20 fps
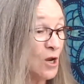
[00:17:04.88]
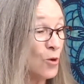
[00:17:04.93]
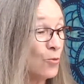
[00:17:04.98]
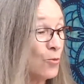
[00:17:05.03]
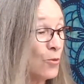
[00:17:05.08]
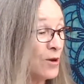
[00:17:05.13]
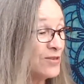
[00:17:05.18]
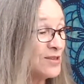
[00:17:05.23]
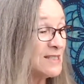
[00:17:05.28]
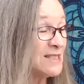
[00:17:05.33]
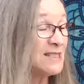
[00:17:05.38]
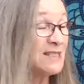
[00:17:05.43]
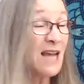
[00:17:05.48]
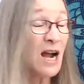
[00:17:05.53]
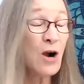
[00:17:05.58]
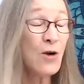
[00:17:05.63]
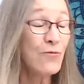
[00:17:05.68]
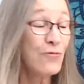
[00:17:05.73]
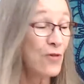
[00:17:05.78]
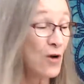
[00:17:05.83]
with
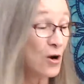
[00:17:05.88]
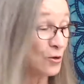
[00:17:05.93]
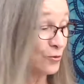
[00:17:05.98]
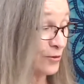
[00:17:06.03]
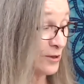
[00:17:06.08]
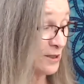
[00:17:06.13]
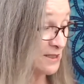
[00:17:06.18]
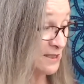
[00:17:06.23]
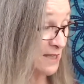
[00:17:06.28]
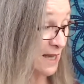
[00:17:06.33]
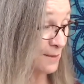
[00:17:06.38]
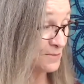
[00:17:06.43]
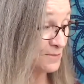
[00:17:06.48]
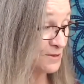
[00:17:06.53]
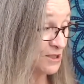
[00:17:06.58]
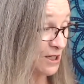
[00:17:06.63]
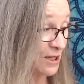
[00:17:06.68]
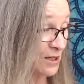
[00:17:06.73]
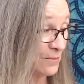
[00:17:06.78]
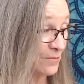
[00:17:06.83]
cell phone
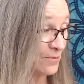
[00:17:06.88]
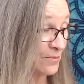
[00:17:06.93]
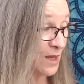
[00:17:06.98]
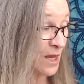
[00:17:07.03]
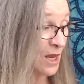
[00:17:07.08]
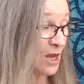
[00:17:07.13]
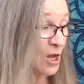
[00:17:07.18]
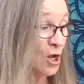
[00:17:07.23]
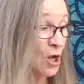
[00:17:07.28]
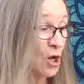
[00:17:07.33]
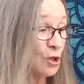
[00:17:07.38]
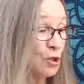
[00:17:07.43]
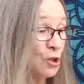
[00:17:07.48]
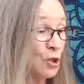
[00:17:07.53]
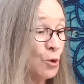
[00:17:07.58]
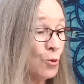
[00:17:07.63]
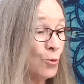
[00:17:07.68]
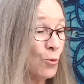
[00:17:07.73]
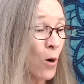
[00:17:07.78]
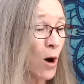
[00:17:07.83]
reception.
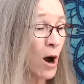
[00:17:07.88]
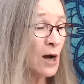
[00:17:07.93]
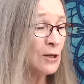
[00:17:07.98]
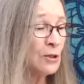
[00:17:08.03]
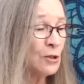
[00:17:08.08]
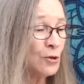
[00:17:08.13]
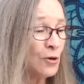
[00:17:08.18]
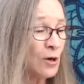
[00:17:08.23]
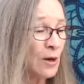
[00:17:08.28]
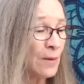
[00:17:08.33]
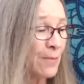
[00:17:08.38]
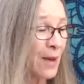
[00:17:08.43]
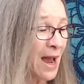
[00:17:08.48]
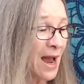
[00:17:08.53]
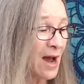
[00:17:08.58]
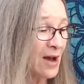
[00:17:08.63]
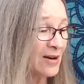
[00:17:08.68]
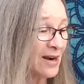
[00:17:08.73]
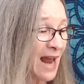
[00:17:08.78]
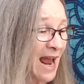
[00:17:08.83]
You wander
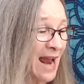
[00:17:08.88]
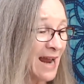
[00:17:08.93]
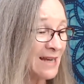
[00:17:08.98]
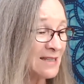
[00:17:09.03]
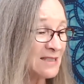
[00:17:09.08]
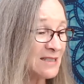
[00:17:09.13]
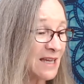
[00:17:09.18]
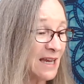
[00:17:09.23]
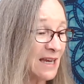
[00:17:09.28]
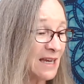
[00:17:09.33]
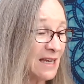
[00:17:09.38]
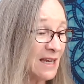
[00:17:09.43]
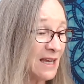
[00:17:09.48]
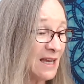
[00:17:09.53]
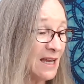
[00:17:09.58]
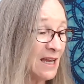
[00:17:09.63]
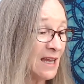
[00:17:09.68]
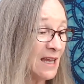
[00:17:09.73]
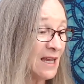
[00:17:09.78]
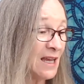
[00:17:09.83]
about asking,
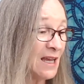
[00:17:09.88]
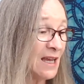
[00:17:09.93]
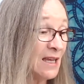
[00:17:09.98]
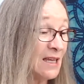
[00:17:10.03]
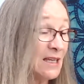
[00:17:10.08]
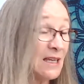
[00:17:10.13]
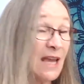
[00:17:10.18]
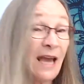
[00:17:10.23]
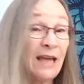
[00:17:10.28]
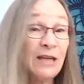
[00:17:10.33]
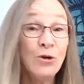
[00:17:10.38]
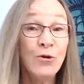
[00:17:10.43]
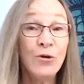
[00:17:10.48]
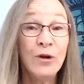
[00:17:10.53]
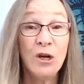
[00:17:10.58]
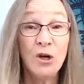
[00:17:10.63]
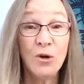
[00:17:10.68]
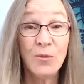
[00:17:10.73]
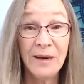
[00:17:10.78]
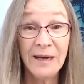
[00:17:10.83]
Can you
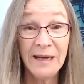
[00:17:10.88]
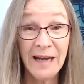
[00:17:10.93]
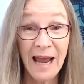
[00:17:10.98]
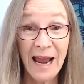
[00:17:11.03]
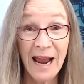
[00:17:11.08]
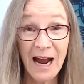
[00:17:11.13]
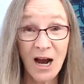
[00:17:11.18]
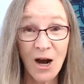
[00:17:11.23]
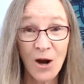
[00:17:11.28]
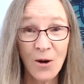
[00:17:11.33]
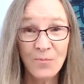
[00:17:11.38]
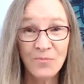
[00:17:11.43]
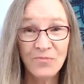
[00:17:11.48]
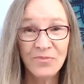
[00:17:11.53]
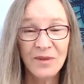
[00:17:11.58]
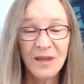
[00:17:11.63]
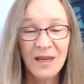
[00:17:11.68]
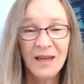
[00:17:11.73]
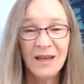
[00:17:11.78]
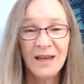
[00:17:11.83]
hear me now?
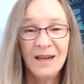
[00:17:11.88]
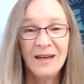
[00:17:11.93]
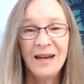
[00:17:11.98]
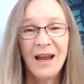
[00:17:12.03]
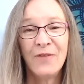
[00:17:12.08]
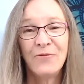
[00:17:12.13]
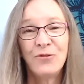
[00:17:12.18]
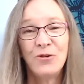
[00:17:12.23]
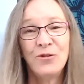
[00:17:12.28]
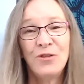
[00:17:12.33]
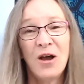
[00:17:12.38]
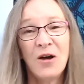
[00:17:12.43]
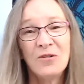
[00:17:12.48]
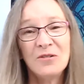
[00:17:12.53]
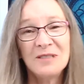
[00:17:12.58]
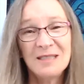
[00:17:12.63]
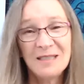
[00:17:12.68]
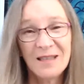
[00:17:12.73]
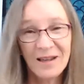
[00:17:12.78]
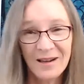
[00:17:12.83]
Now, for
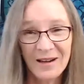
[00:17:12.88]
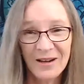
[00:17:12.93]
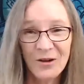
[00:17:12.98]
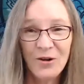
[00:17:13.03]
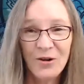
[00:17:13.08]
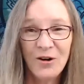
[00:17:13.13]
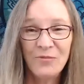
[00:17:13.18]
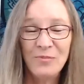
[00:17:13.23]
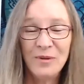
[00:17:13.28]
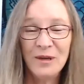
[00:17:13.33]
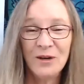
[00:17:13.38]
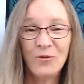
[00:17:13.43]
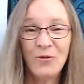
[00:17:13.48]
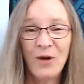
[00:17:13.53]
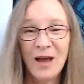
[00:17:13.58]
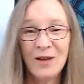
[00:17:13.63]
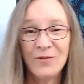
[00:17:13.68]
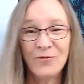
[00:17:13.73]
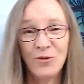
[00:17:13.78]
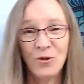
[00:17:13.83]
those who have been
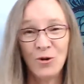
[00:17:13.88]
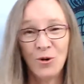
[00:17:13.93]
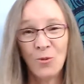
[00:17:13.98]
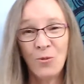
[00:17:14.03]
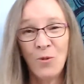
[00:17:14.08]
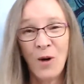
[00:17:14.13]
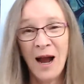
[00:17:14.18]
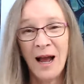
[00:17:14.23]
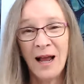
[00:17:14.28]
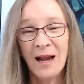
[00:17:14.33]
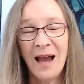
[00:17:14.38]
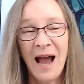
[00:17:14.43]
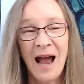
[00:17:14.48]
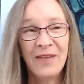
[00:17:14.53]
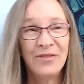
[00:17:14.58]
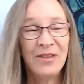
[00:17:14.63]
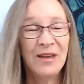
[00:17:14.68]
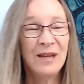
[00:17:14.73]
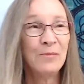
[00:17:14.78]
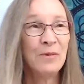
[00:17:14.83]
around for a while, I
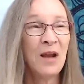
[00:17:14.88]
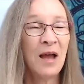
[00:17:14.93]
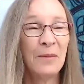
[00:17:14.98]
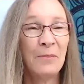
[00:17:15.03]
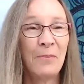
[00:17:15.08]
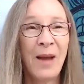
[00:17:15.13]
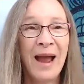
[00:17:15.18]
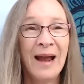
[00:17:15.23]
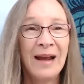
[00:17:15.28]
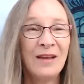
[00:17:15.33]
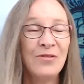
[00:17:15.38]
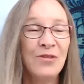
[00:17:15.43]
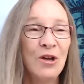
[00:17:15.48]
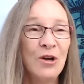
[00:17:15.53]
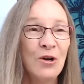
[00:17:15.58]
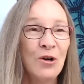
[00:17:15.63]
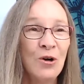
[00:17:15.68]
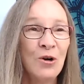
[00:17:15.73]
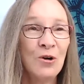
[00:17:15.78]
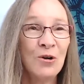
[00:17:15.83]
think like back in
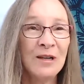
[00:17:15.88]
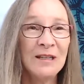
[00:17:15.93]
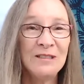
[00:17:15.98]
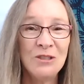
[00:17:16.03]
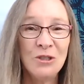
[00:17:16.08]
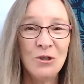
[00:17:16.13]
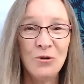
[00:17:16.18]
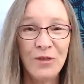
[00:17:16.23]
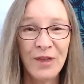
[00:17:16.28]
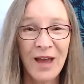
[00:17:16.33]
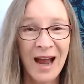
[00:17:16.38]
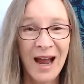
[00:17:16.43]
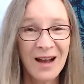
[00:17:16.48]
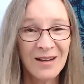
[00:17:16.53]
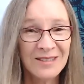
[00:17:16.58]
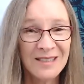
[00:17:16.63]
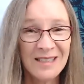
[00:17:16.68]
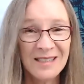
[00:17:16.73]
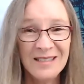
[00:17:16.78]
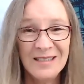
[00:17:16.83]
the early
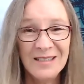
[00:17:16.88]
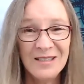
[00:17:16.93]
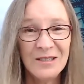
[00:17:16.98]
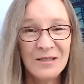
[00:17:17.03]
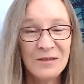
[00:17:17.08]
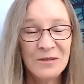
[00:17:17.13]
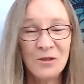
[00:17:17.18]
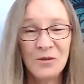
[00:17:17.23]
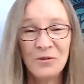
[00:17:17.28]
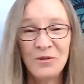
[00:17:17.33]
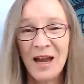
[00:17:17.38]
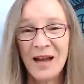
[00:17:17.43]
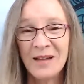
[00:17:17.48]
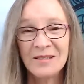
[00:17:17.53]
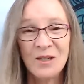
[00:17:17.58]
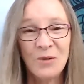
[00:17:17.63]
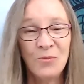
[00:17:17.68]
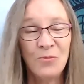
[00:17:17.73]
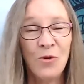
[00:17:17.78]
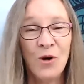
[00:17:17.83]
2000s,
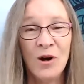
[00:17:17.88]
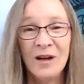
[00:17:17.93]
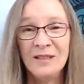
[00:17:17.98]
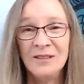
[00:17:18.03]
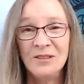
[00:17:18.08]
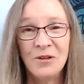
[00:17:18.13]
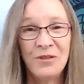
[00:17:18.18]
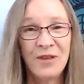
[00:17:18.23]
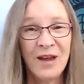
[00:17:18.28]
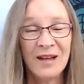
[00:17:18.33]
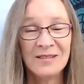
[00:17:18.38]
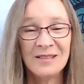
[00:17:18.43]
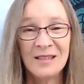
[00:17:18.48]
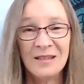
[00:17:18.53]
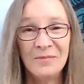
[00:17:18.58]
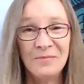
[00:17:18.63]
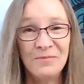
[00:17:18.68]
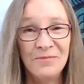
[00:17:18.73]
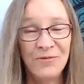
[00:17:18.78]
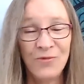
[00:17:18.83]
2001,
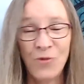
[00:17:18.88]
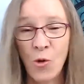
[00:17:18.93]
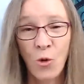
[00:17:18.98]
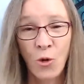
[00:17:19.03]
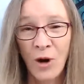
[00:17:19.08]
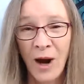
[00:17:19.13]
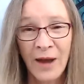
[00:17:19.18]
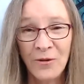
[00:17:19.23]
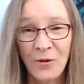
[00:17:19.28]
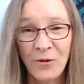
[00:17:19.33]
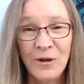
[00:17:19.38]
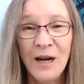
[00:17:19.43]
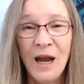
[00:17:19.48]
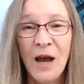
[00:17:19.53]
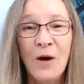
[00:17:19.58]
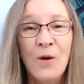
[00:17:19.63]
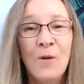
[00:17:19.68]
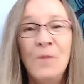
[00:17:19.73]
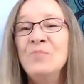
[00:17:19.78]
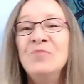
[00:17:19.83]
2004, I don't
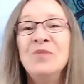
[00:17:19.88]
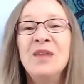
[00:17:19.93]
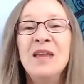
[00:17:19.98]
know,